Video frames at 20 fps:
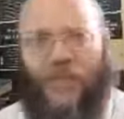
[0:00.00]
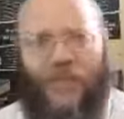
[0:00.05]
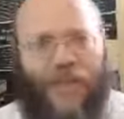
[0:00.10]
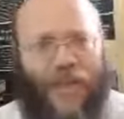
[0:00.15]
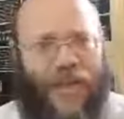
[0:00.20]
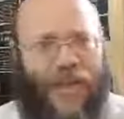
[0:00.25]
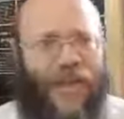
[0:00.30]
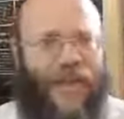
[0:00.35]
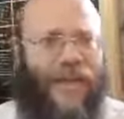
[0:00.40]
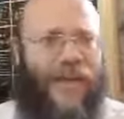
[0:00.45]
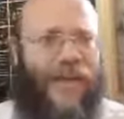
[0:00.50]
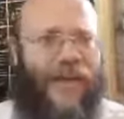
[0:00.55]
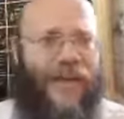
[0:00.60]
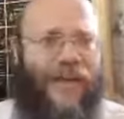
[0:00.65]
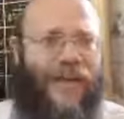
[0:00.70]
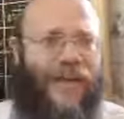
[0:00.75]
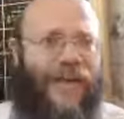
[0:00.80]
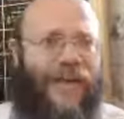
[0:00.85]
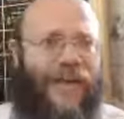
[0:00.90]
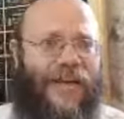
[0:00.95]
uh,
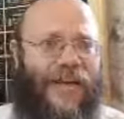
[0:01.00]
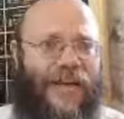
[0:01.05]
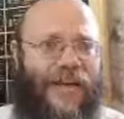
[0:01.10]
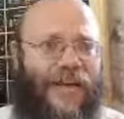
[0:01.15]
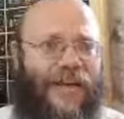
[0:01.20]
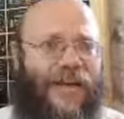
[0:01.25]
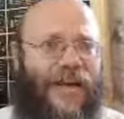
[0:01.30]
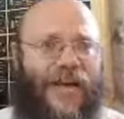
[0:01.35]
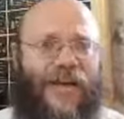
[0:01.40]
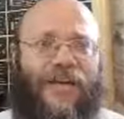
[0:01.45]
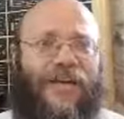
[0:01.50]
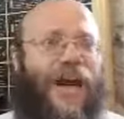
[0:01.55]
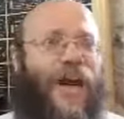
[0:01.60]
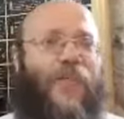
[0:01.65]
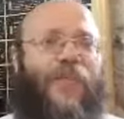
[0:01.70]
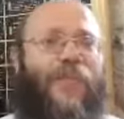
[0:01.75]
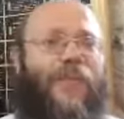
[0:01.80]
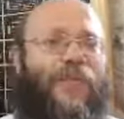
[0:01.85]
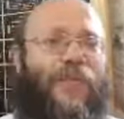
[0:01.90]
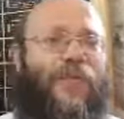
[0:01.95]
uh,
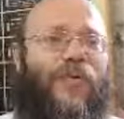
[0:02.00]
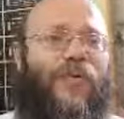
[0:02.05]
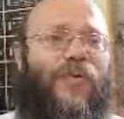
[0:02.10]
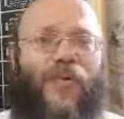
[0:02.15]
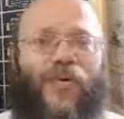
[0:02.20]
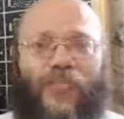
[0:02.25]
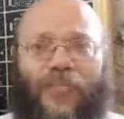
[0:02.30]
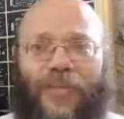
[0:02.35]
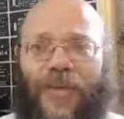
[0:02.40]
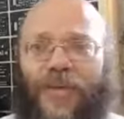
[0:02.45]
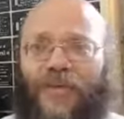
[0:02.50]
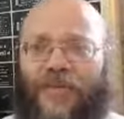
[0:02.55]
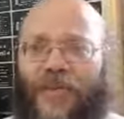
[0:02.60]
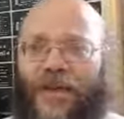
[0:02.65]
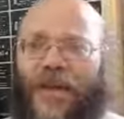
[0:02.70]
how people look on me.